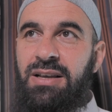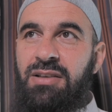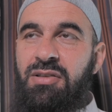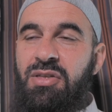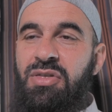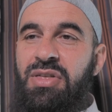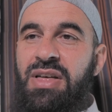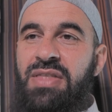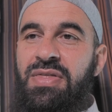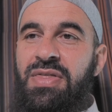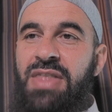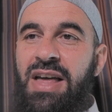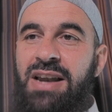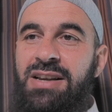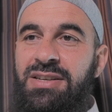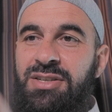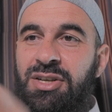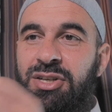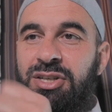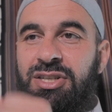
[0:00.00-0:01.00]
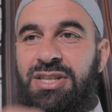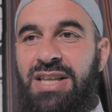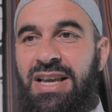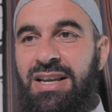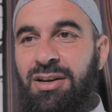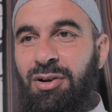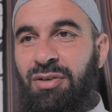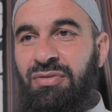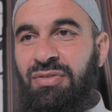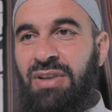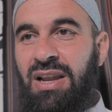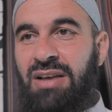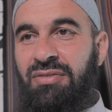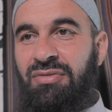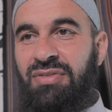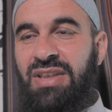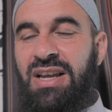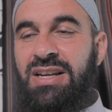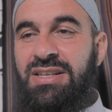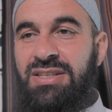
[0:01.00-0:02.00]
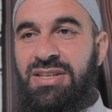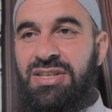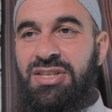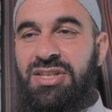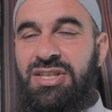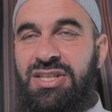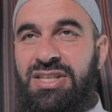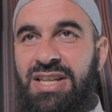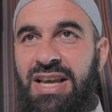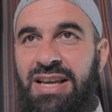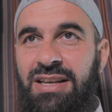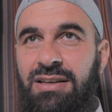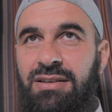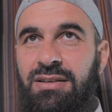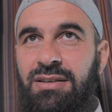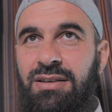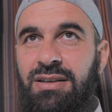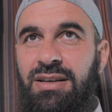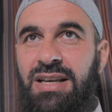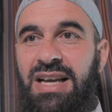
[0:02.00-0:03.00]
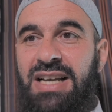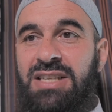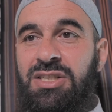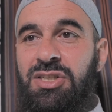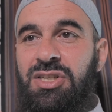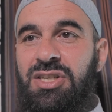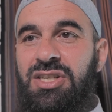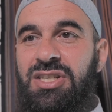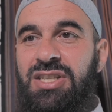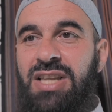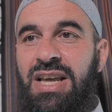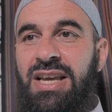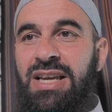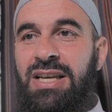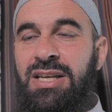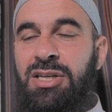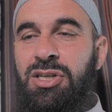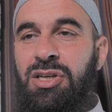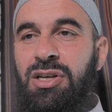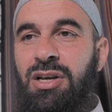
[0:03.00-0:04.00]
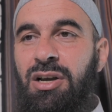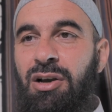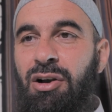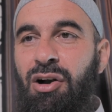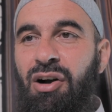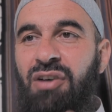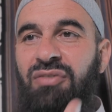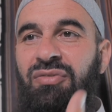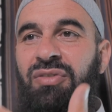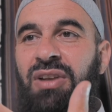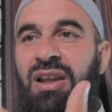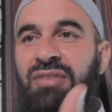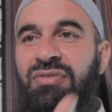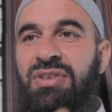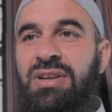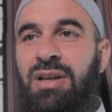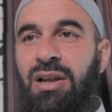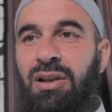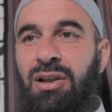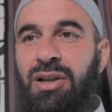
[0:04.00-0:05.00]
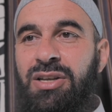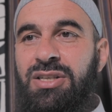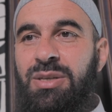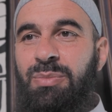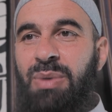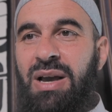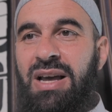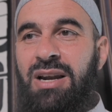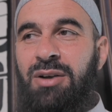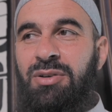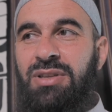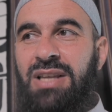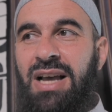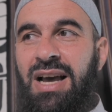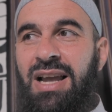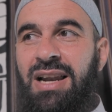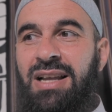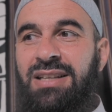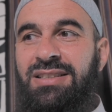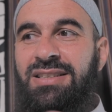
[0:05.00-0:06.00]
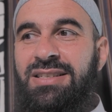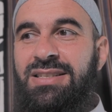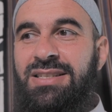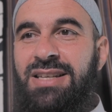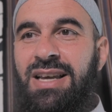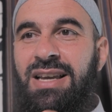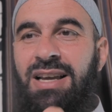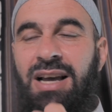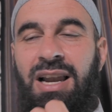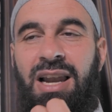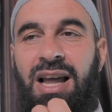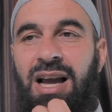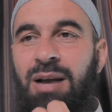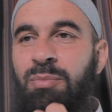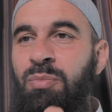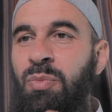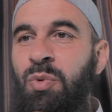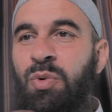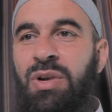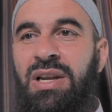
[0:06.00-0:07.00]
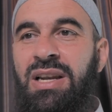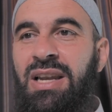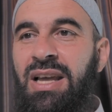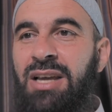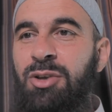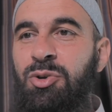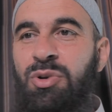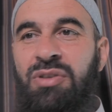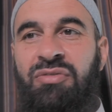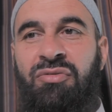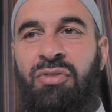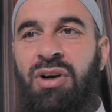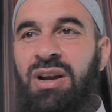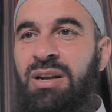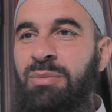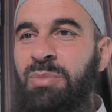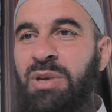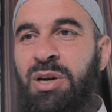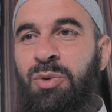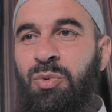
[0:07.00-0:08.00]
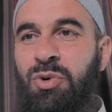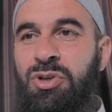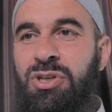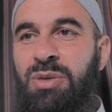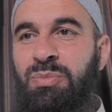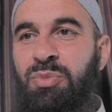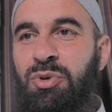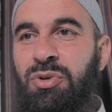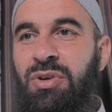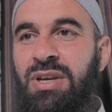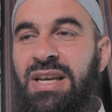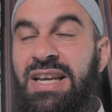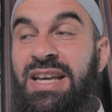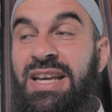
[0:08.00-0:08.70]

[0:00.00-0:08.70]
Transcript: then that is a state of love. That is a state and stage of loving Allah subhanahu wa ta'ala, to say, Alhamdulillah, you invited me to worship you.